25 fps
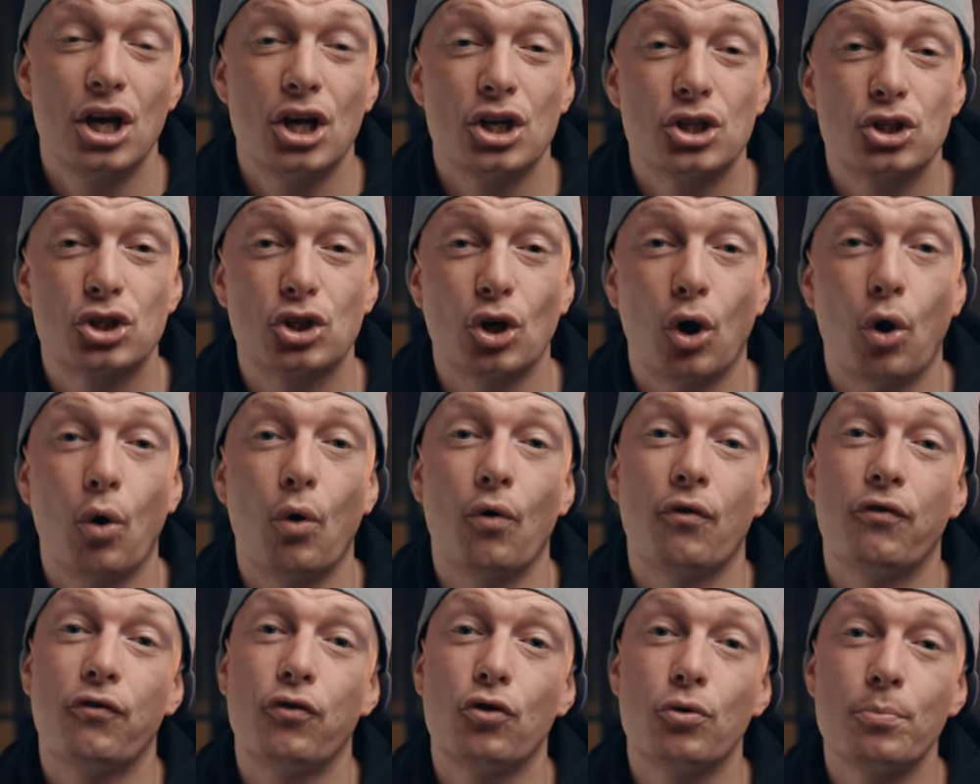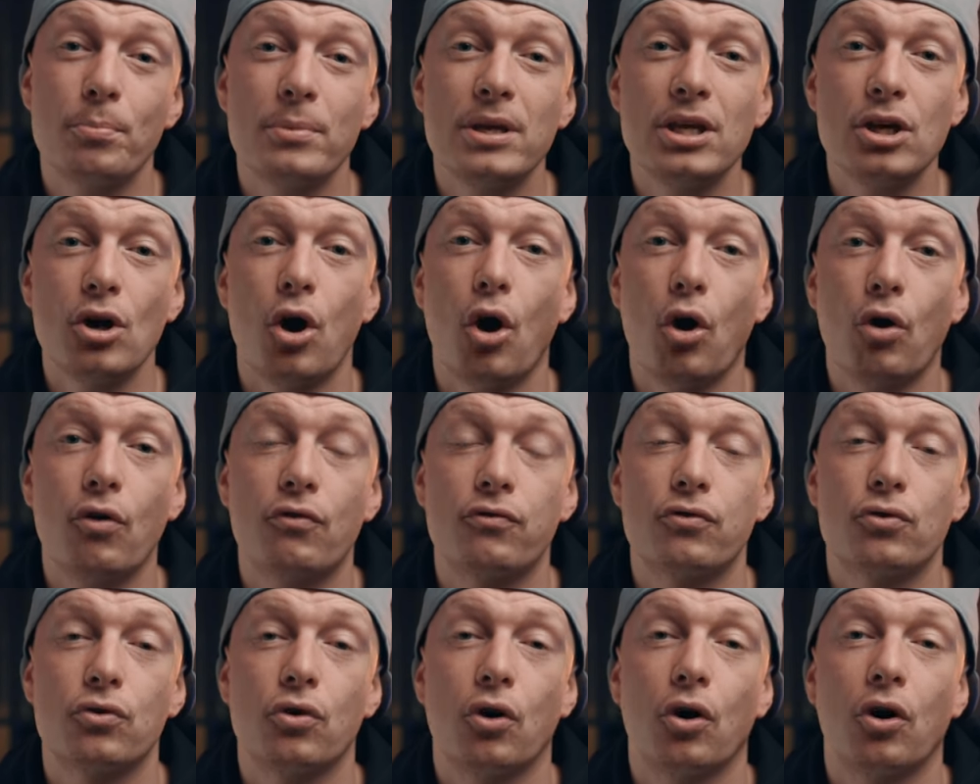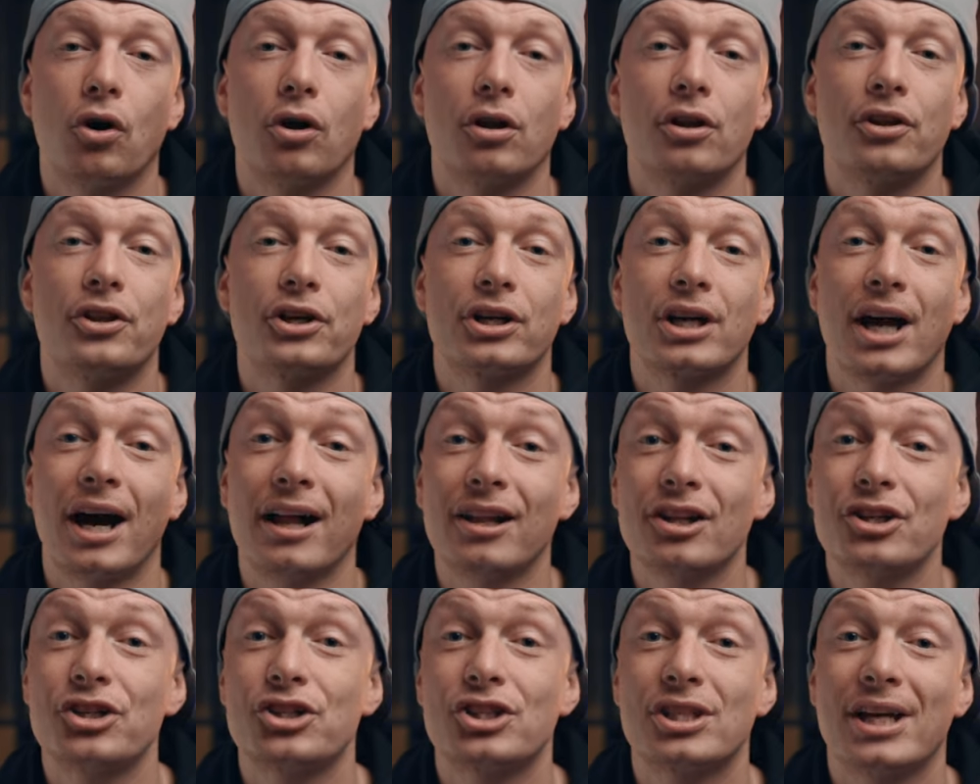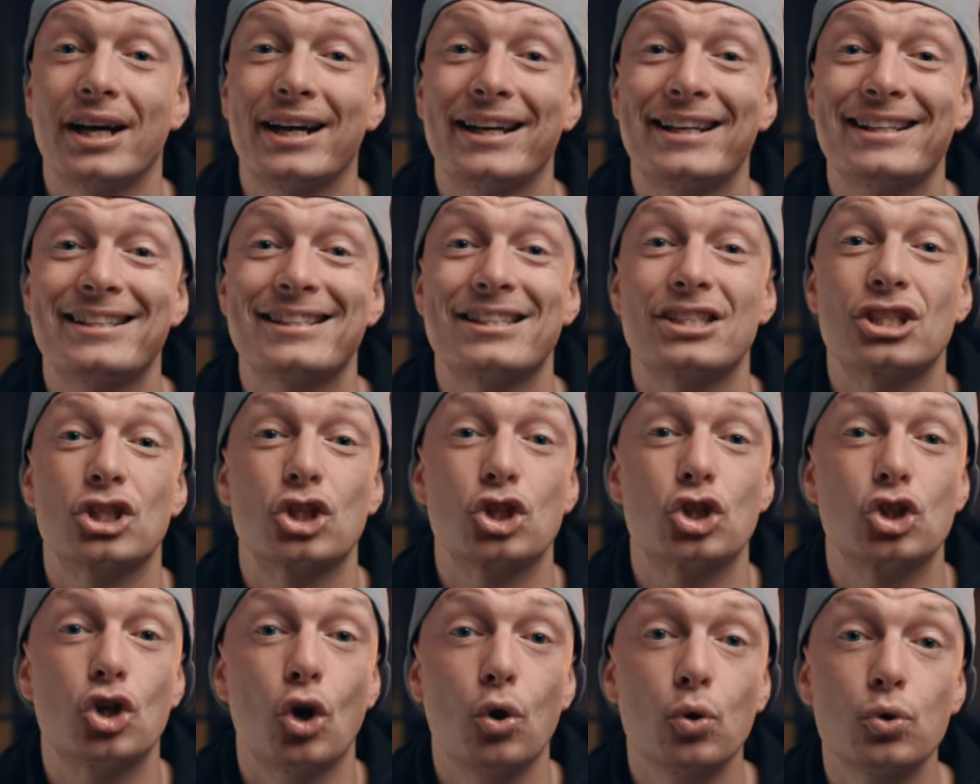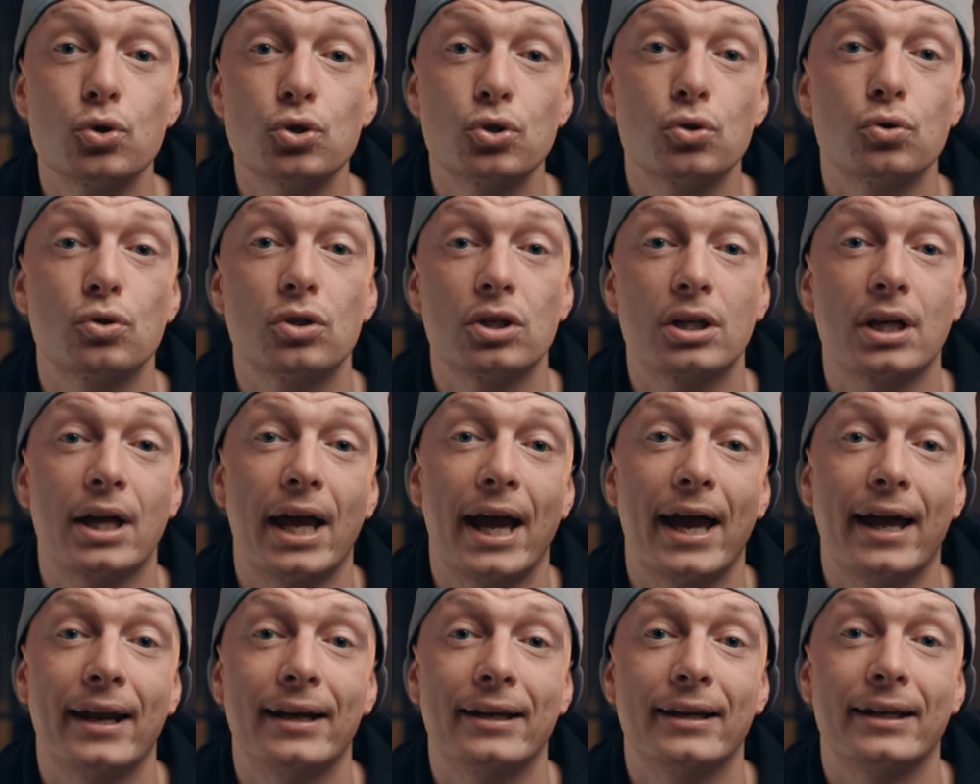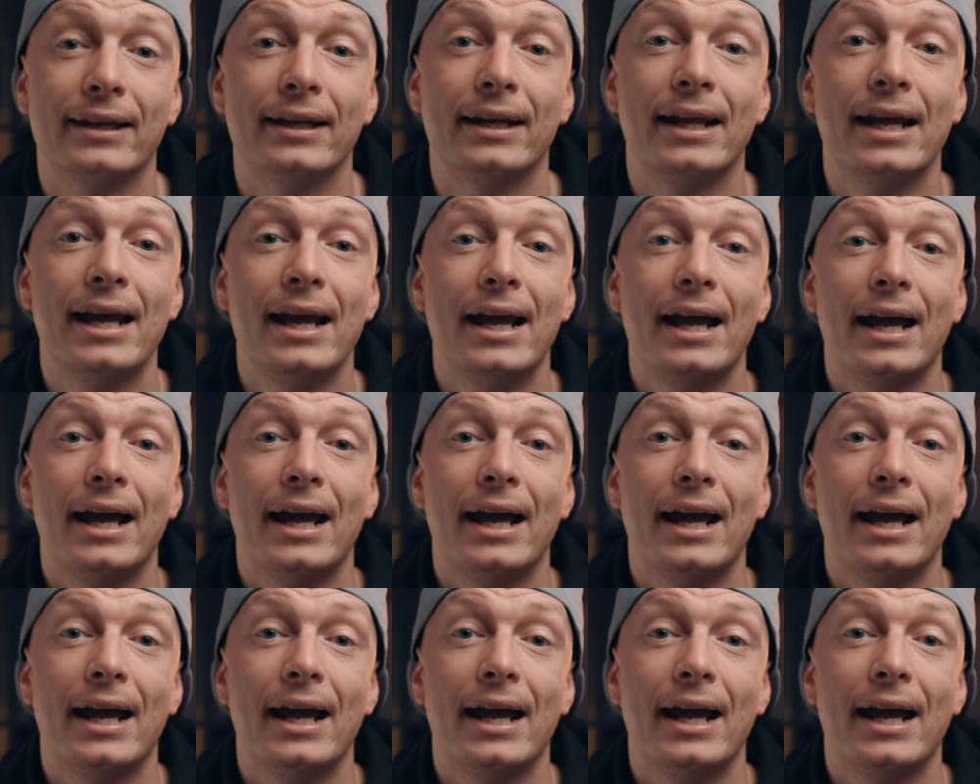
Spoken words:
So for me overall the color science goes close to the Canon